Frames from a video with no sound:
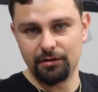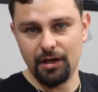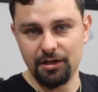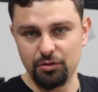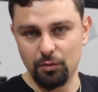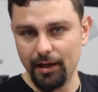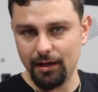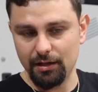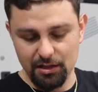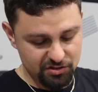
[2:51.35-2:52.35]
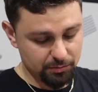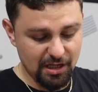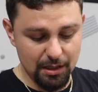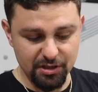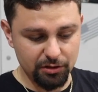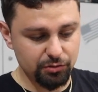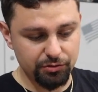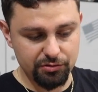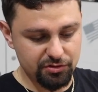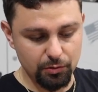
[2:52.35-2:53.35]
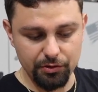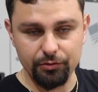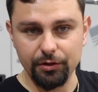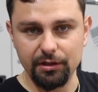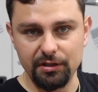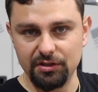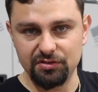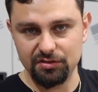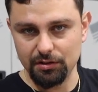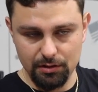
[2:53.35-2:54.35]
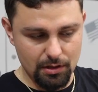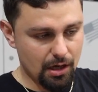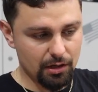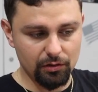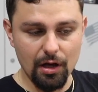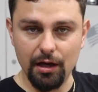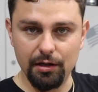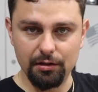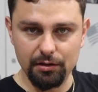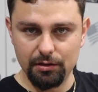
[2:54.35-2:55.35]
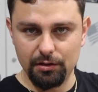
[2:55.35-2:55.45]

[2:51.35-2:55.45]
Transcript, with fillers: And you wait. Sometimes I'll do two or three of these on a line.